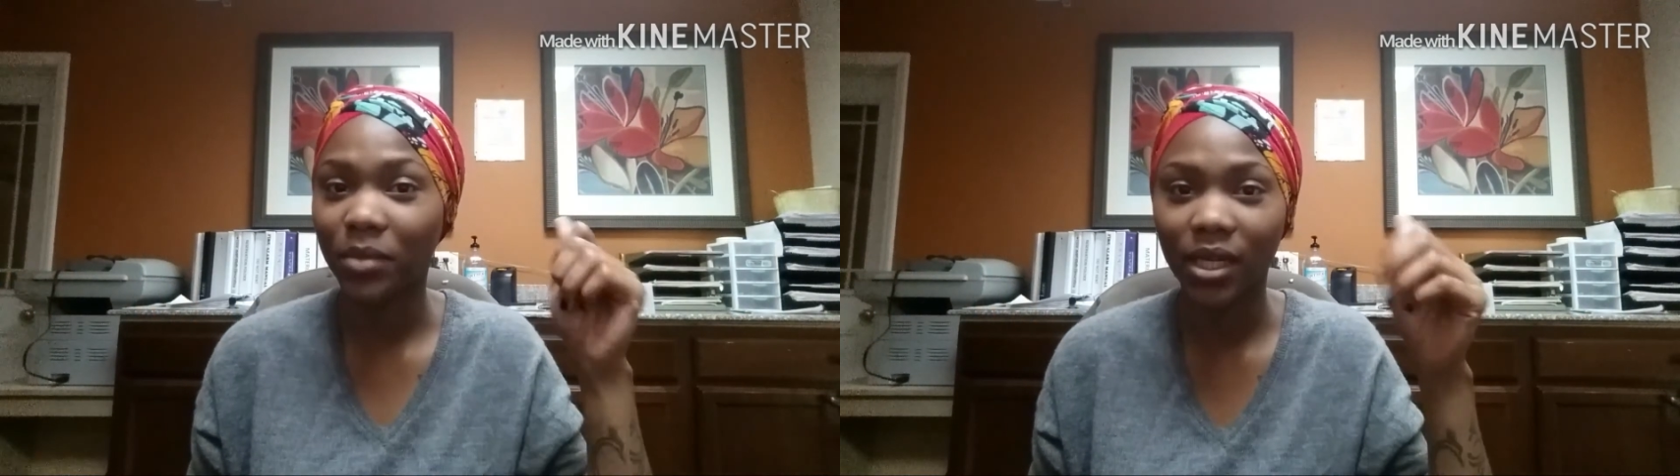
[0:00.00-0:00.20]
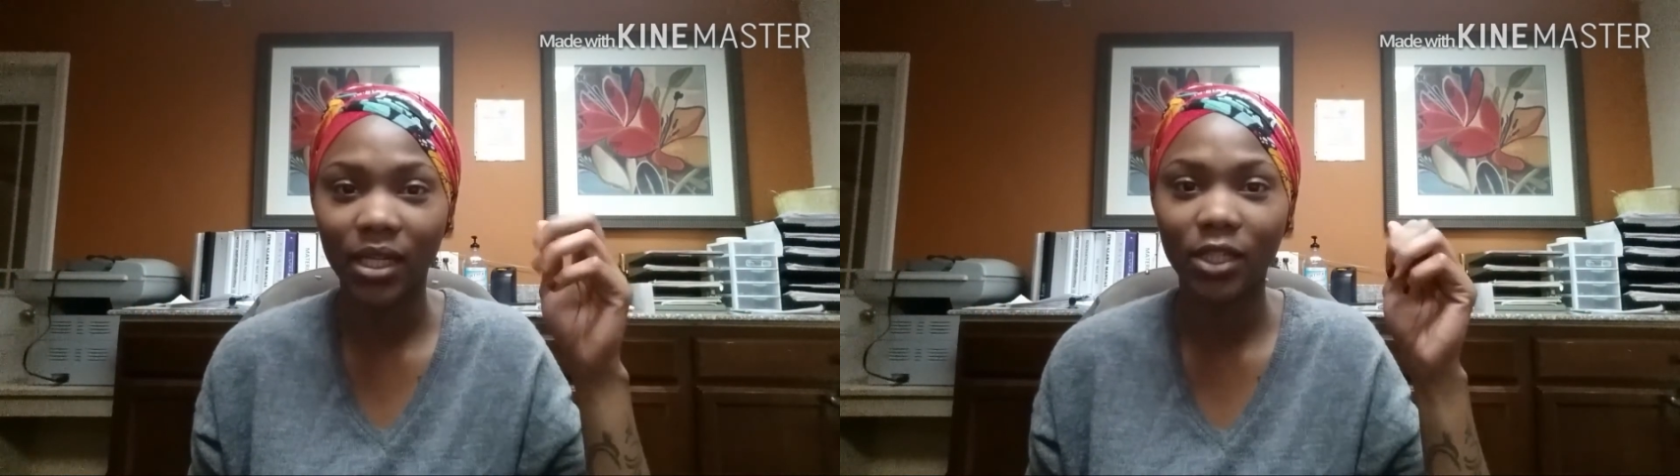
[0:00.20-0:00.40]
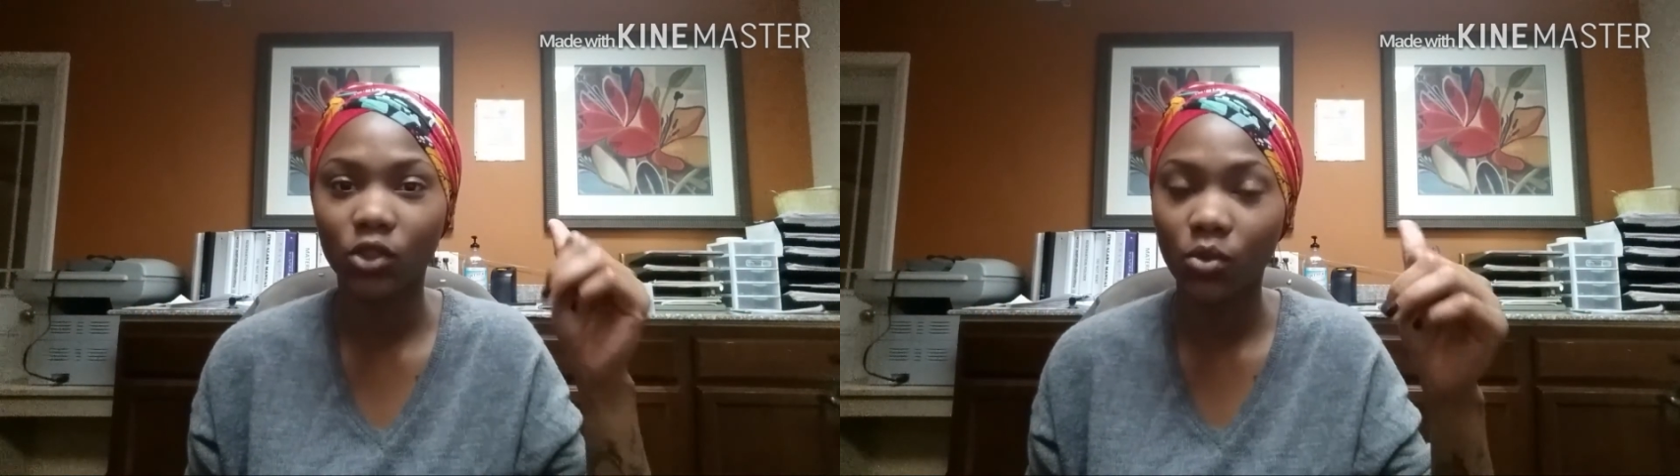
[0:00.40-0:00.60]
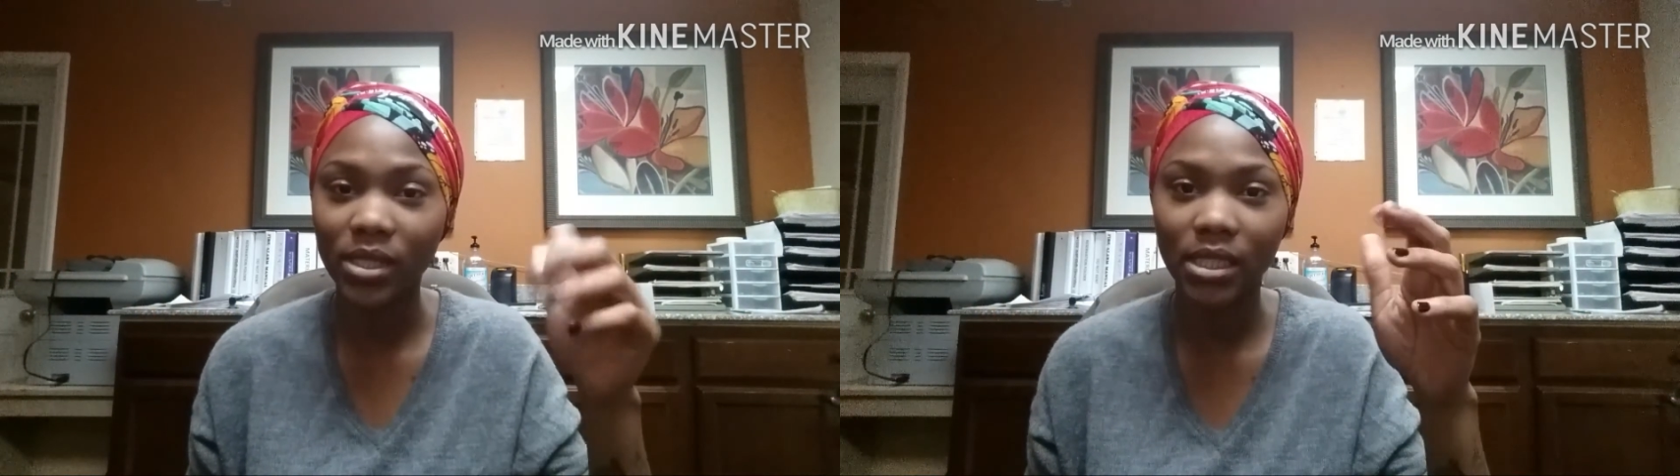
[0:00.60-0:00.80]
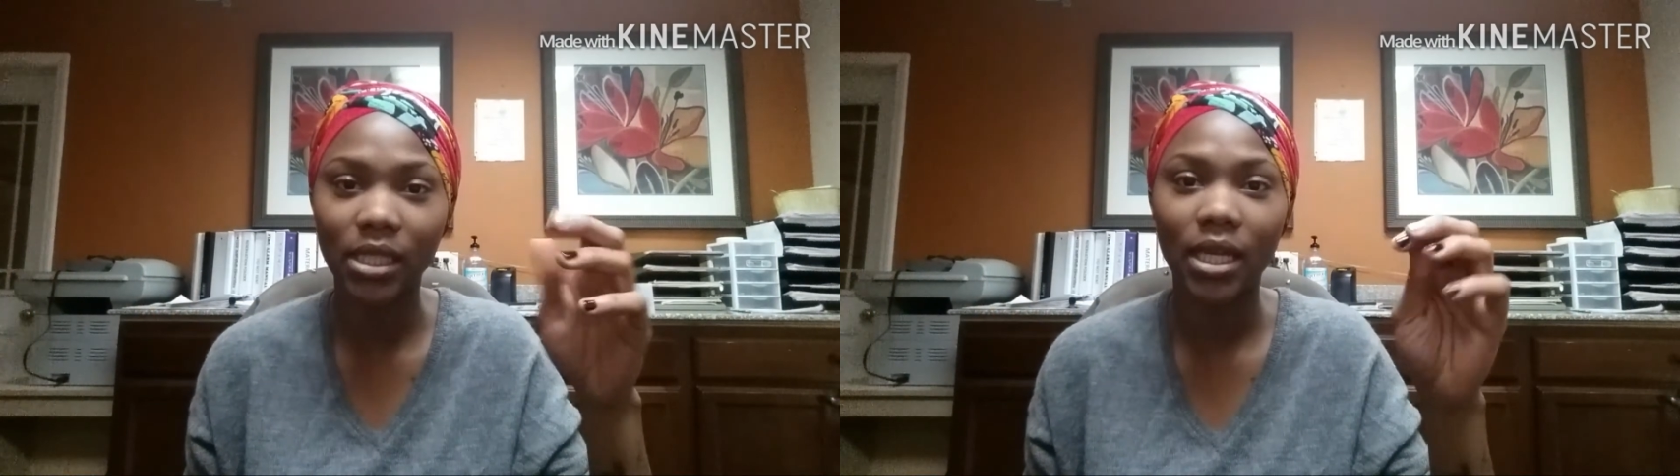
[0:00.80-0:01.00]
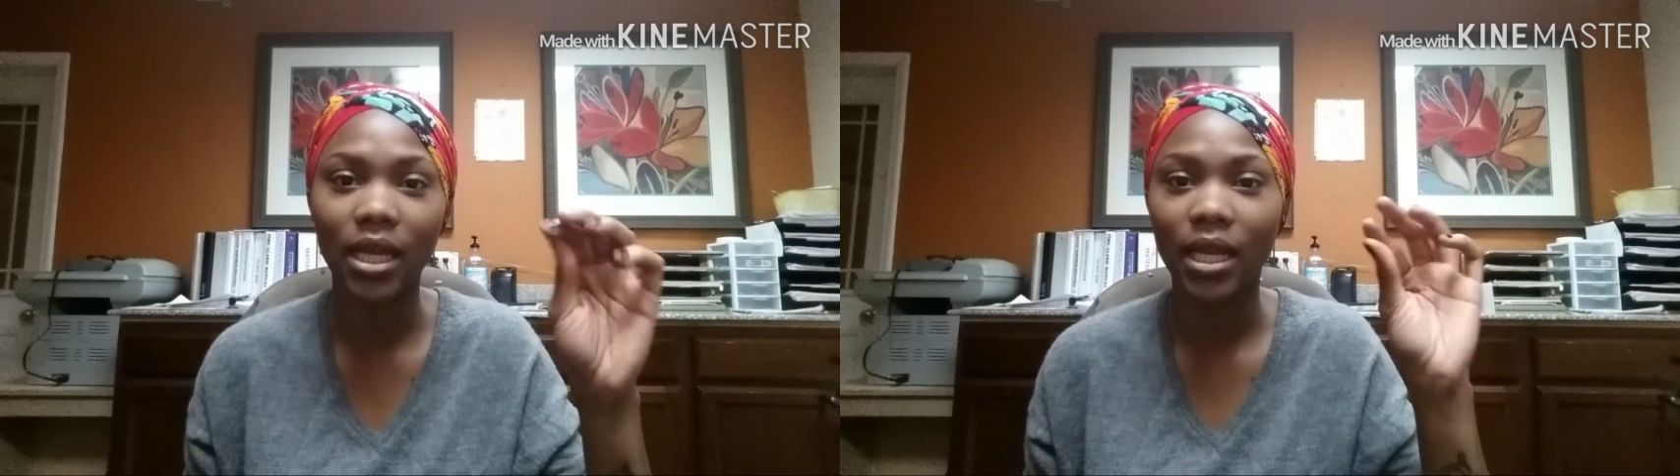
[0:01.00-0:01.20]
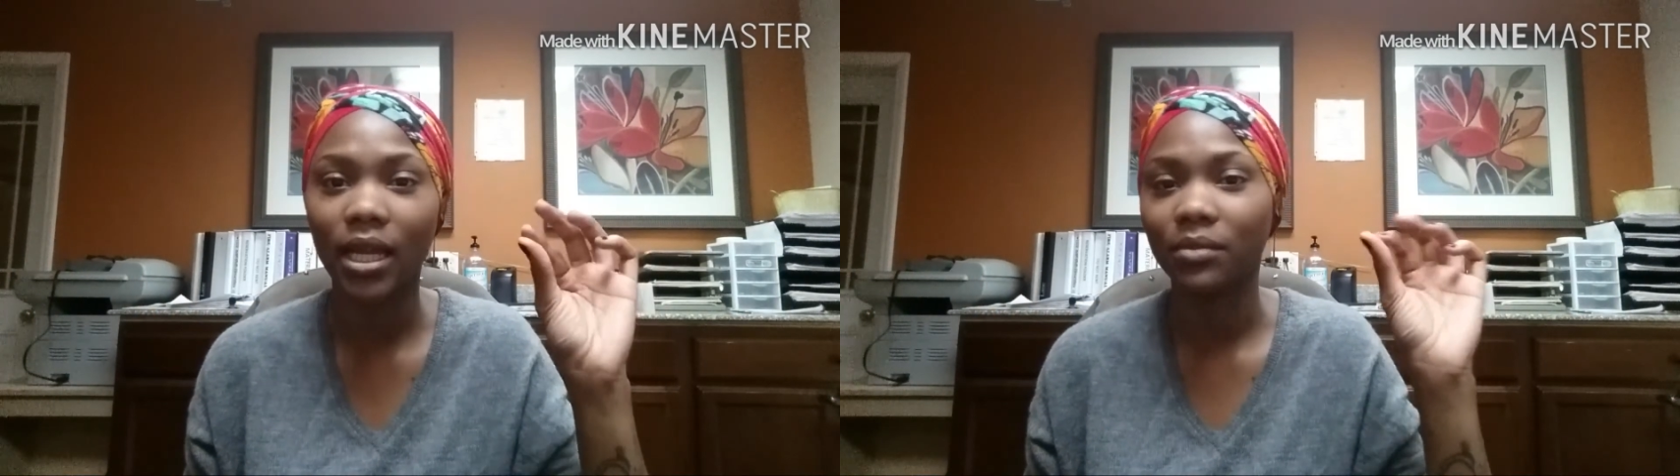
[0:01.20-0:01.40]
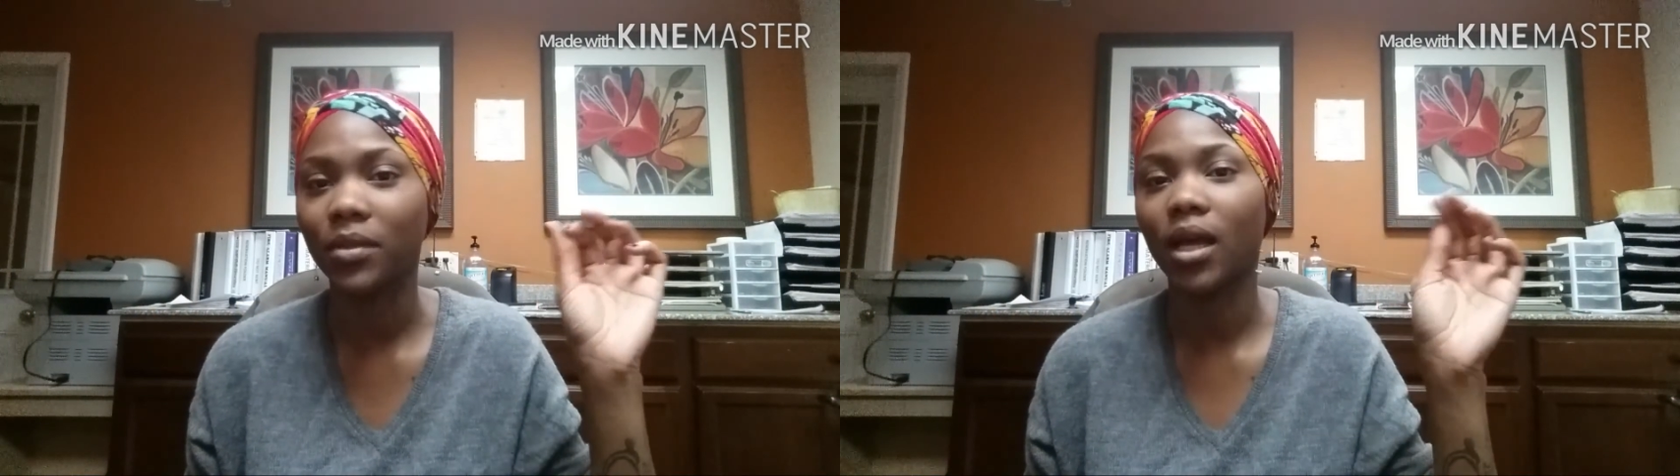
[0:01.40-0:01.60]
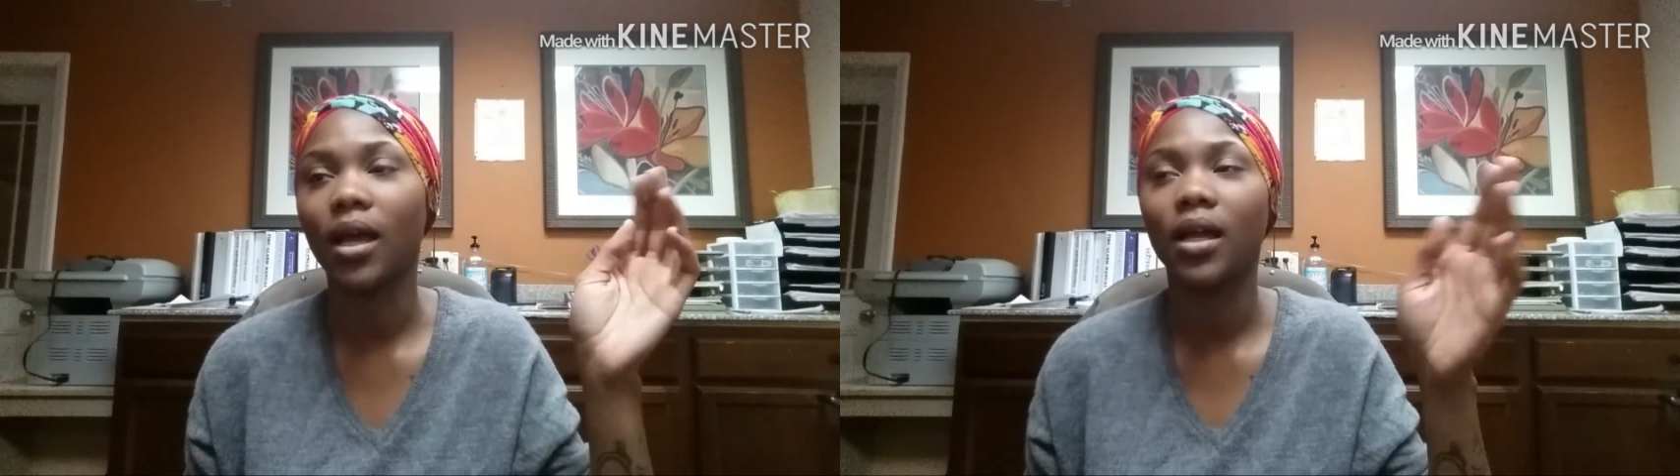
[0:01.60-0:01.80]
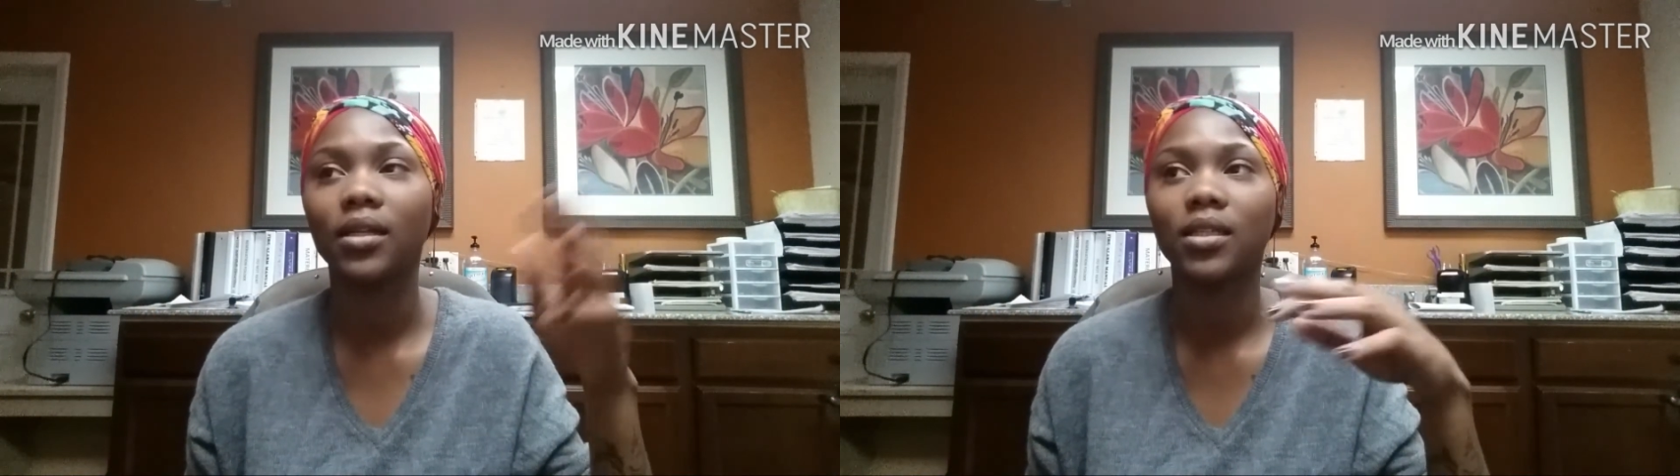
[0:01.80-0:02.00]
I'm not like twisting. I'm
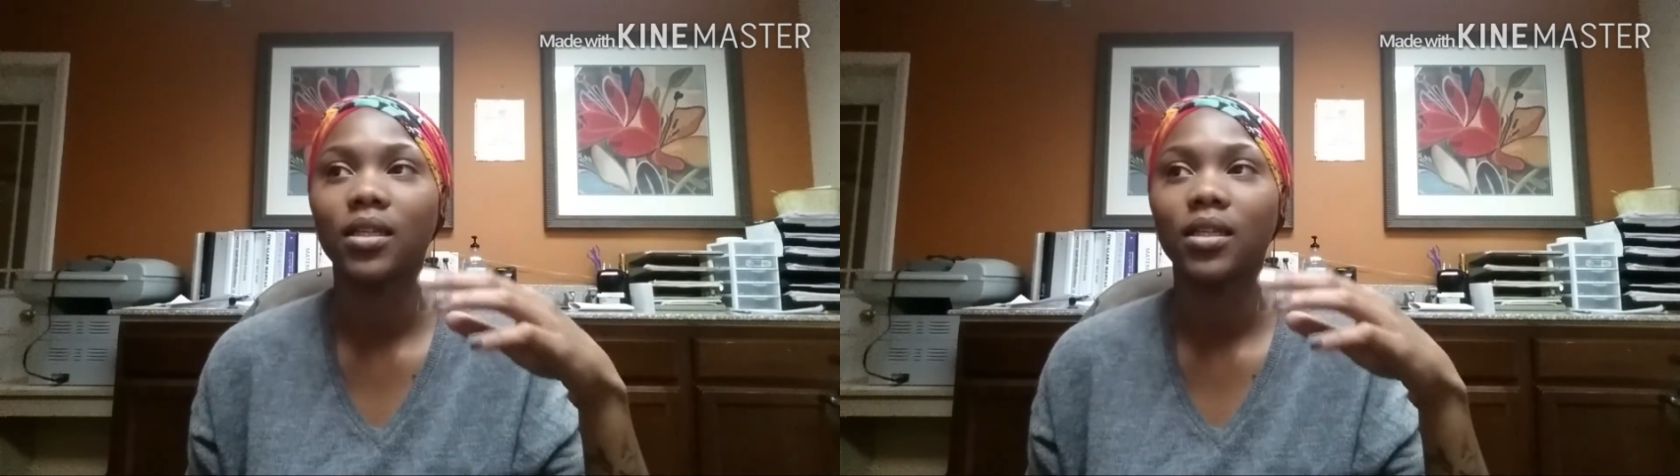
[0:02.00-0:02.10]
not